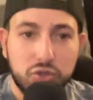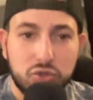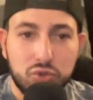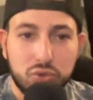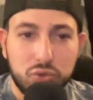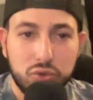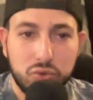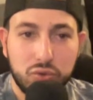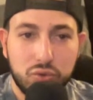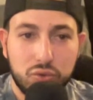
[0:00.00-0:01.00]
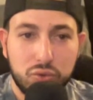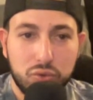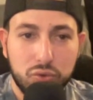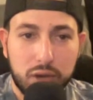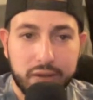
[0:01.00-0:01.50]
I
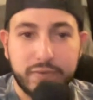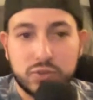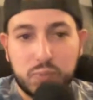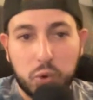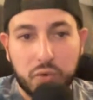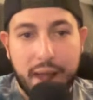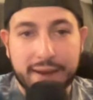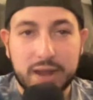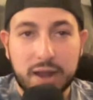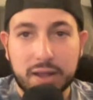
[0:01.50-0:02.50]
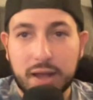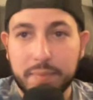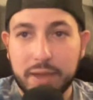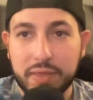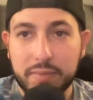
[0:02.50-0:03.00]
love sportrack.com,
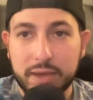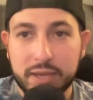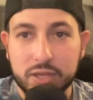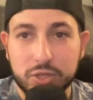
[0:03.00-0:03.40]
man. They make it